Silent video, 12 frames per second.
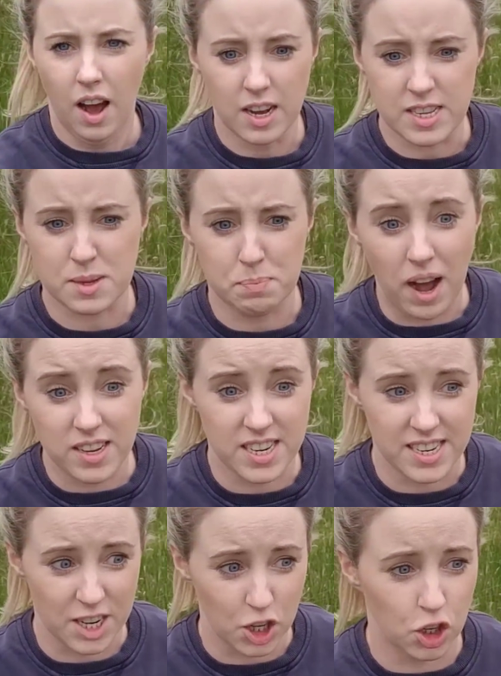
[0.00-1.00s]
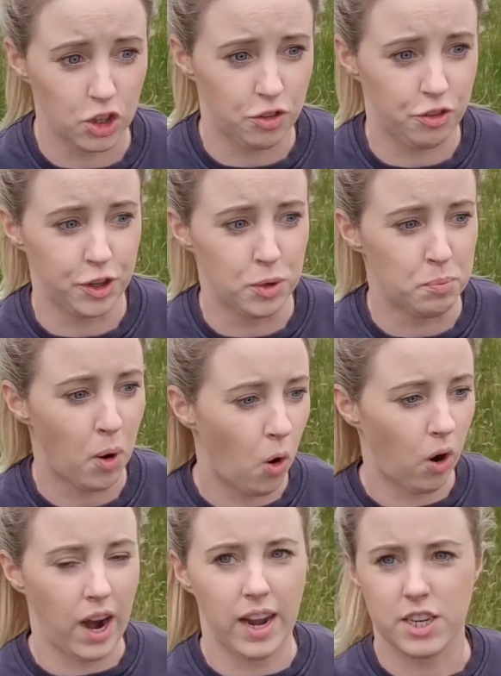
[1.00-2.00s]
I spotted a good few
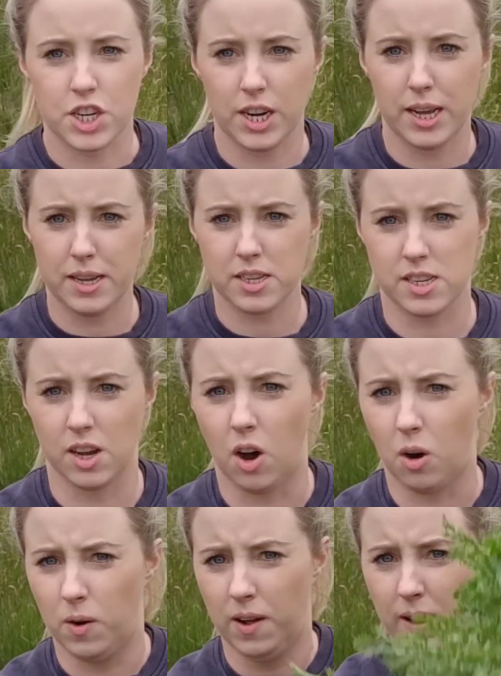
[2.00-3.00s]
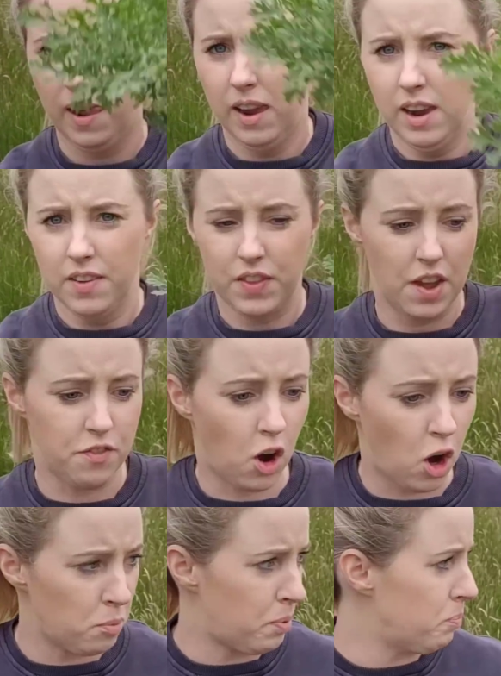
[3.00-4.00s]
more actually, so they've
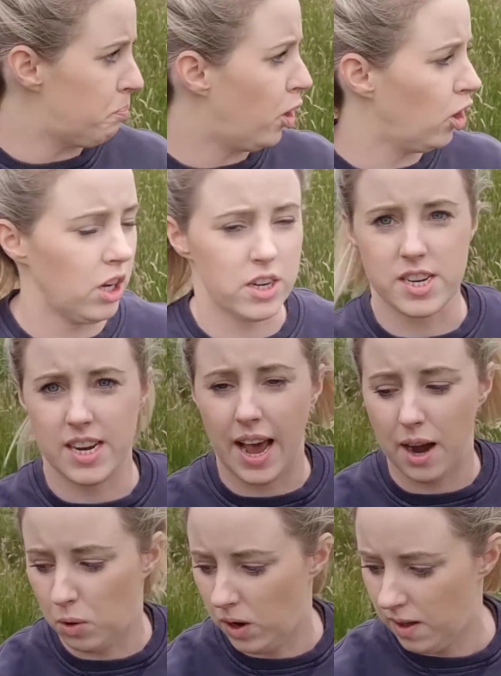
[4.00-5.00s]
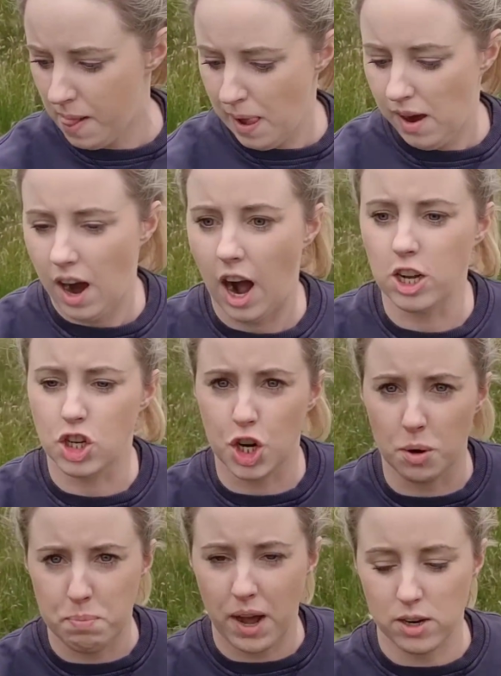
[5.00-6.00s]
all been pulled now. I'll
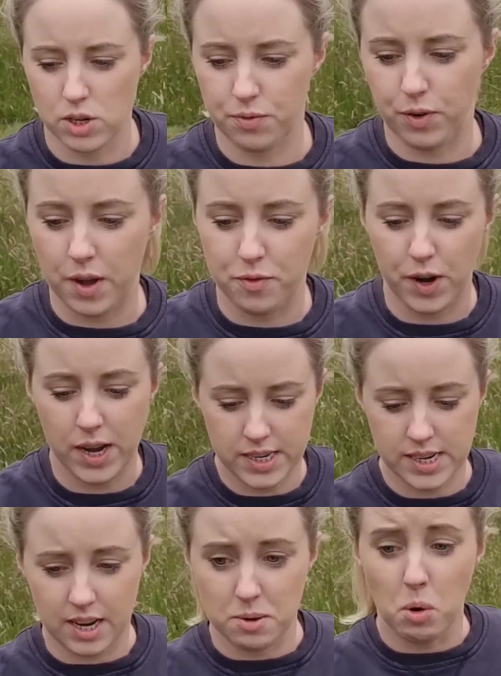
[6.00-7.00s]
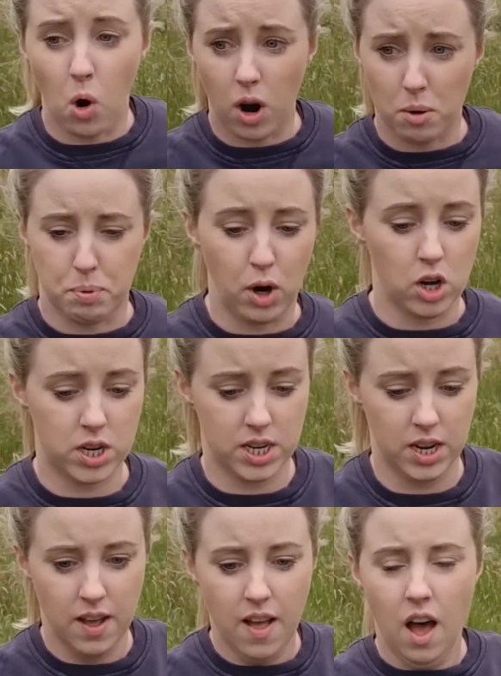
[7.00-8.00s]
jump out if I find any more, but
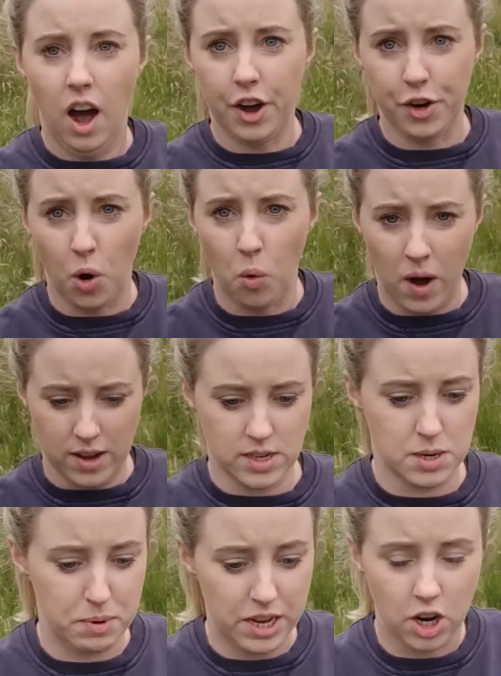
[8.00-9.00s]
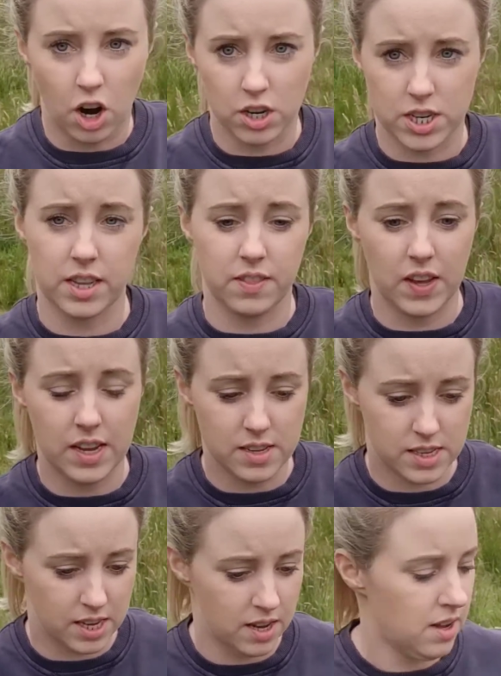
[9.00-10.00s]
I don't want to be cutting
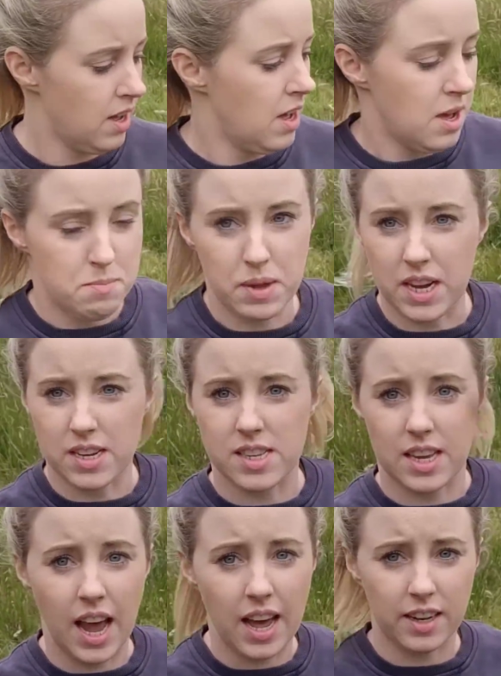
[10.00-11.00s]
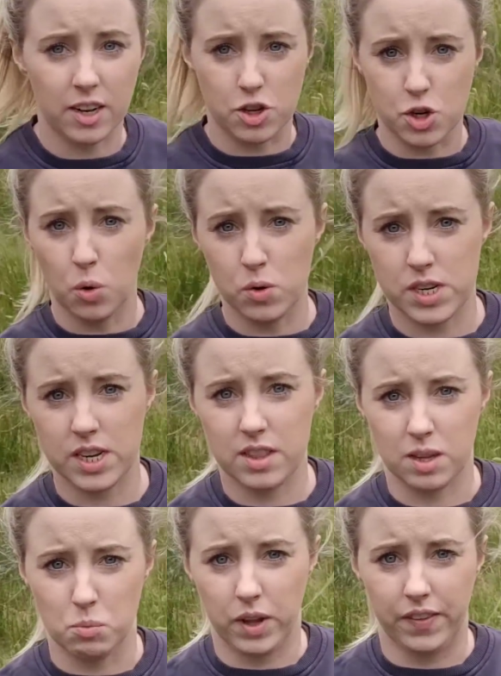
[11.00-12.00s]
these because the cattle don't
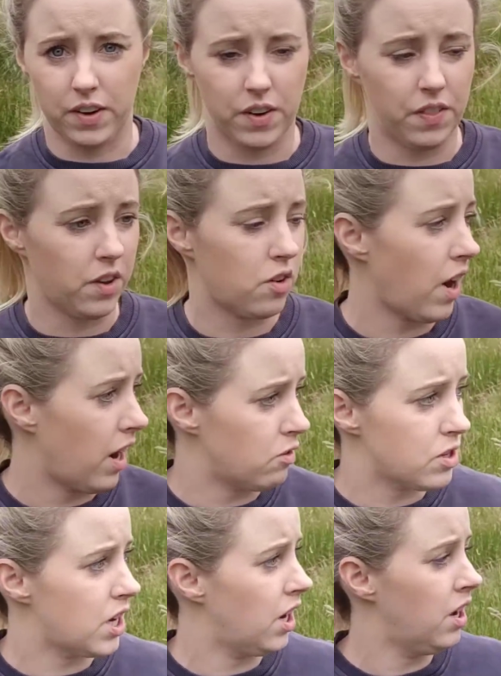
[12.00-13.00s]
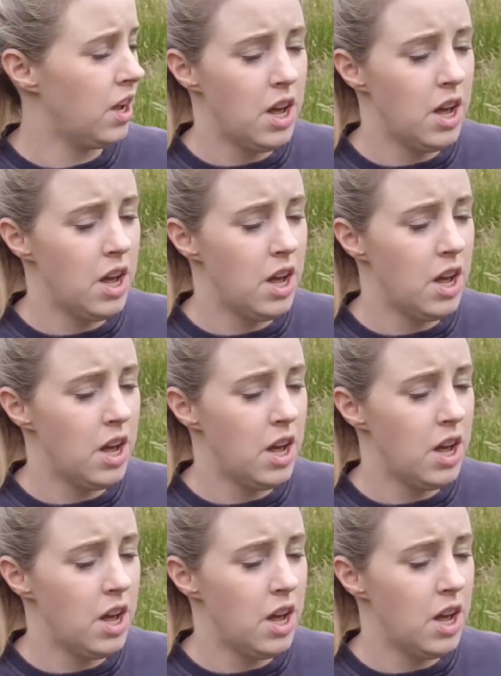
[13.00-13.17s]
eat them when they're in the ground,